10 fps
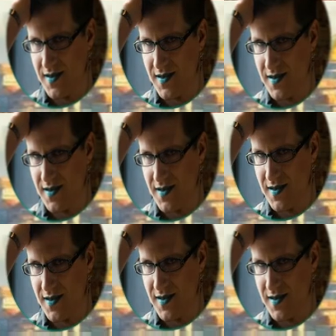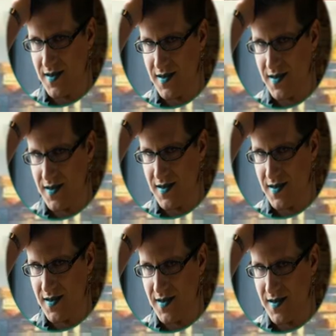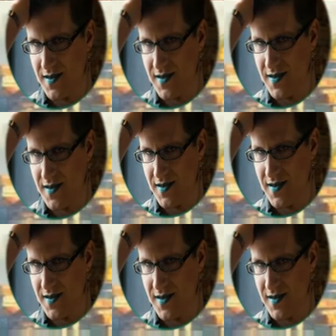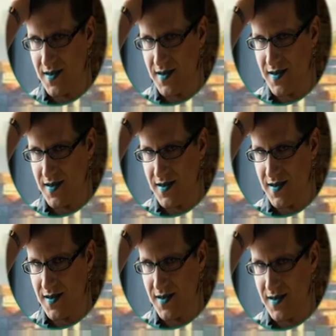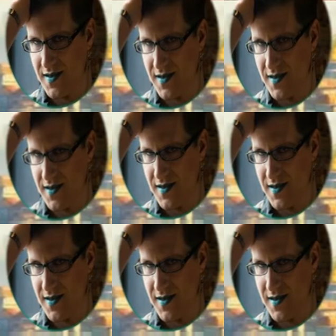(not speaking)